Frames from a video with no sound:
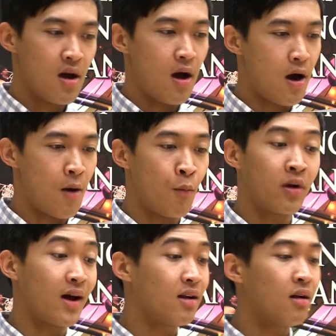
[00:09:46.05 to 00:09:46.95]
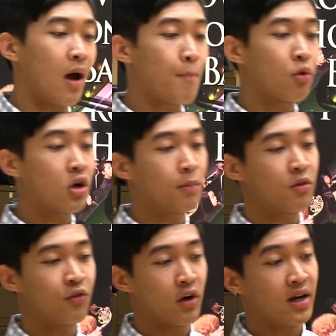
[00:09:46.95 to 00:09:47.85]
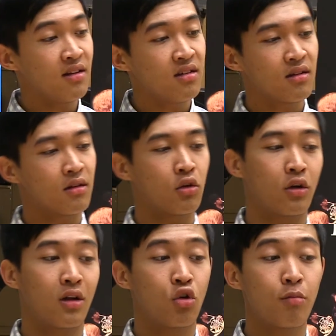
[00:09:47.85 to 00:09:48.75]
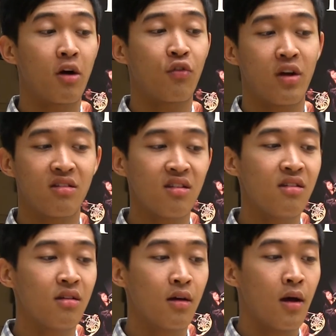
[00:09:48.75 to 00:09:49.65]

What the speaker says: What I did, I broke up the phrase, so I did 2 bar phrases.